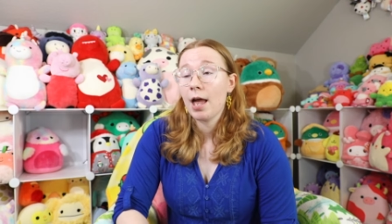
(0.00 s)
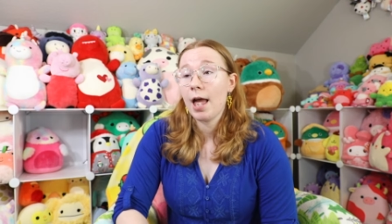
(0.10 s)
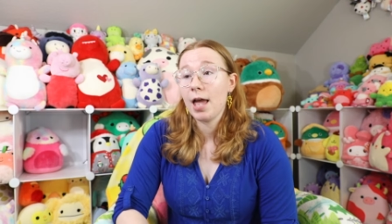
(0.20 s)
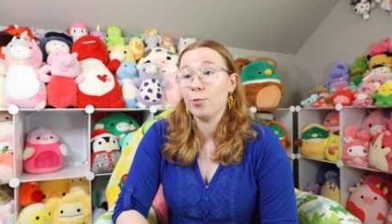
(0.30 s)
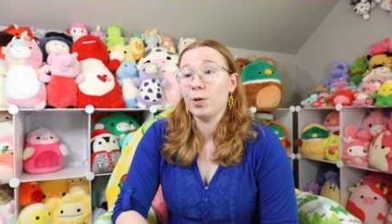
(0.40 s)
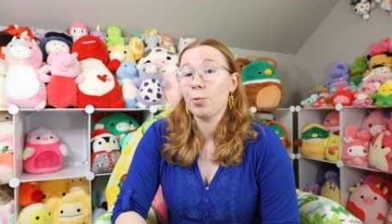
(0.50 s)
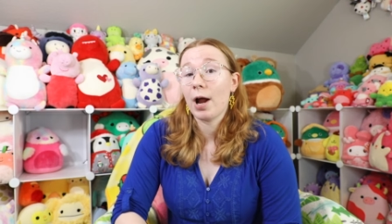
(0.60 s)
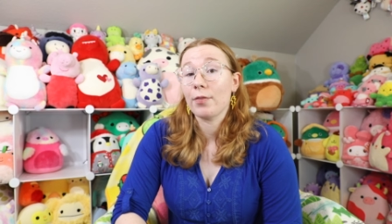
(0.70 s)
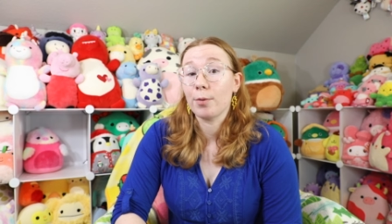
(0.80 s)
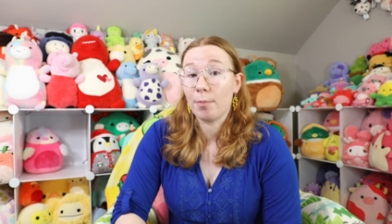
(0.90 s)
And we were
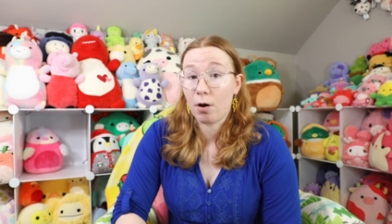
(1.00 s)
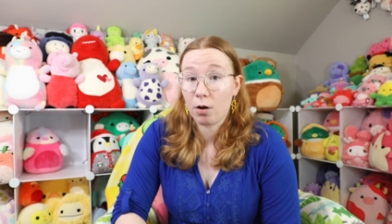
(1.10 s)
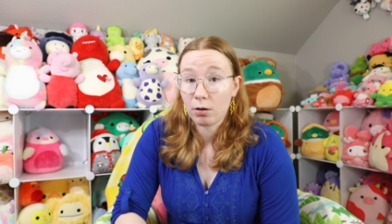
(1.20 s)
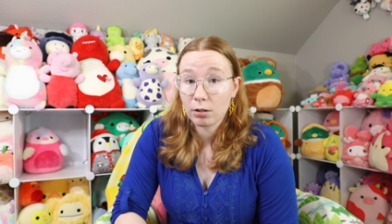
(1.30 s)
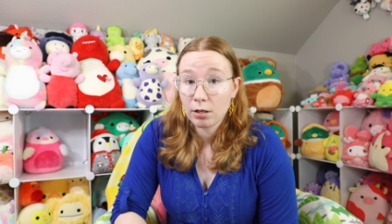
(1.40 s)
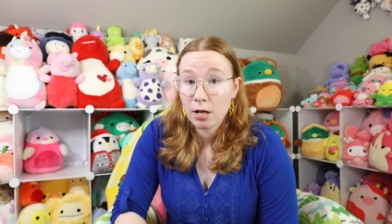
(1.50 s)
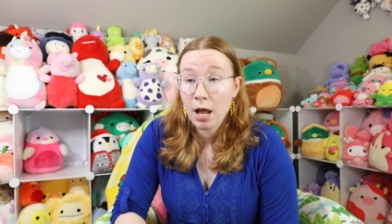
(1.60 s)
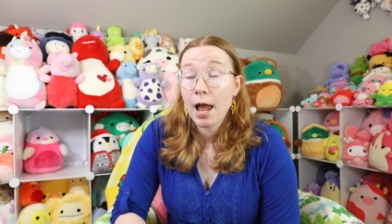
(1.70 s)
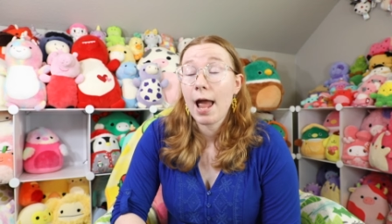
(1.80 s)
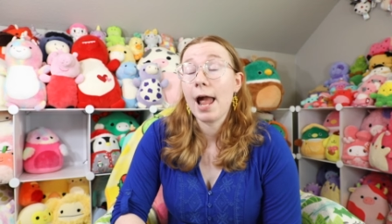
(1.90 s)
at the mall,
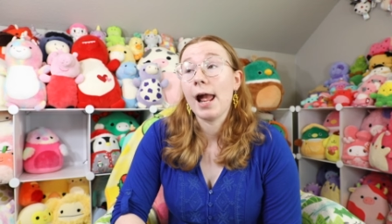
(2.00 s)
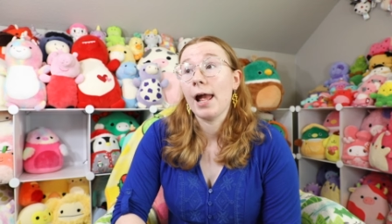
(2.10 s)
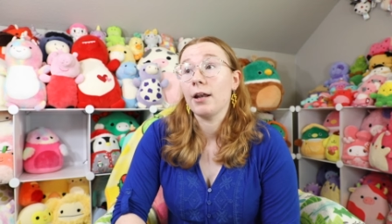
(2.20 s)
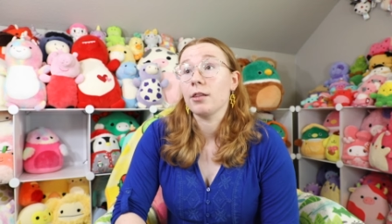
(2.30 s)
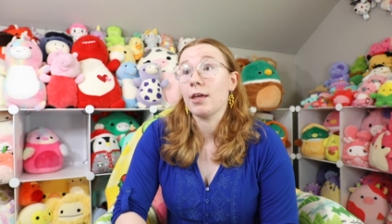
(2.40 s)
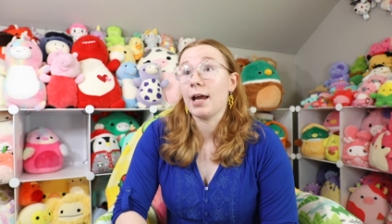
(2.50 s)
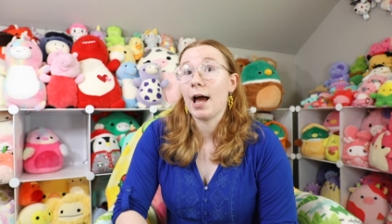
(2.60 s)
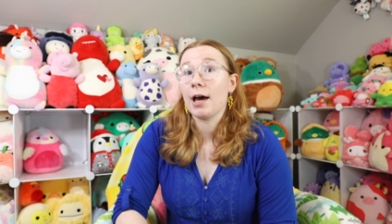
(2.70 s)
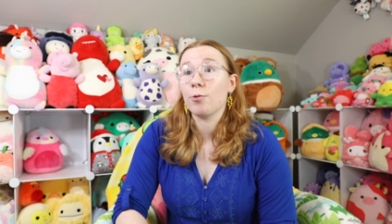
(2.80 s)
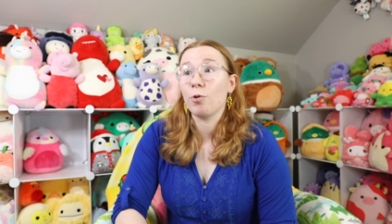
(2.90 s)
and they
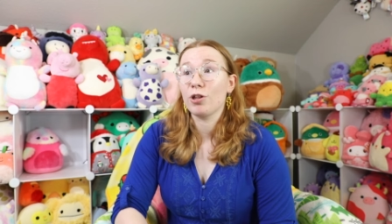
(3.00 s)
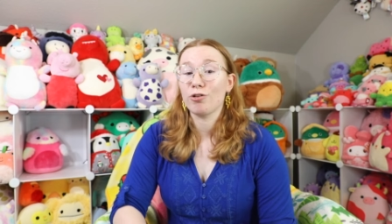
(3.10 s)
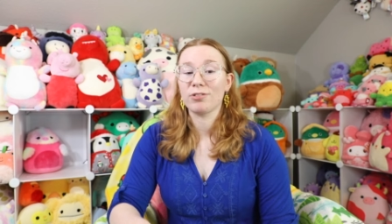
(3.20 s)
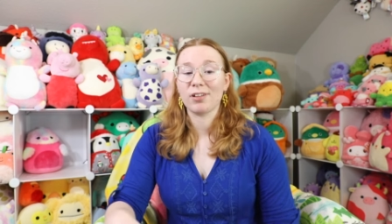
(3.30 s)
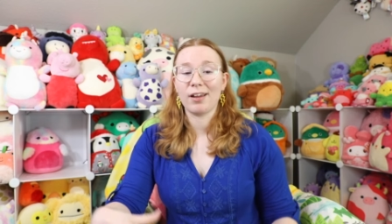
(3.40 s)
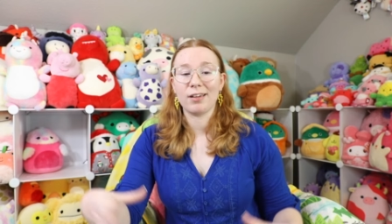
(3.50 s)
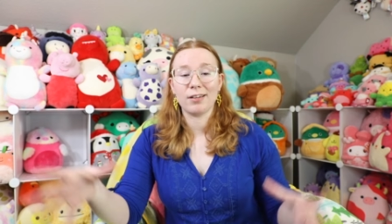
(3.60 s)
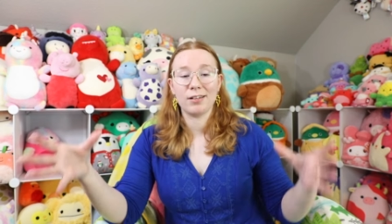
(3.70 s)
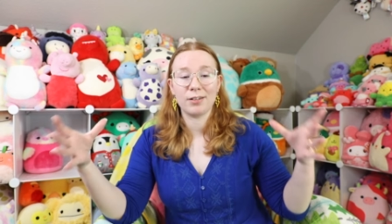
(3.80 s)
had one of those, like,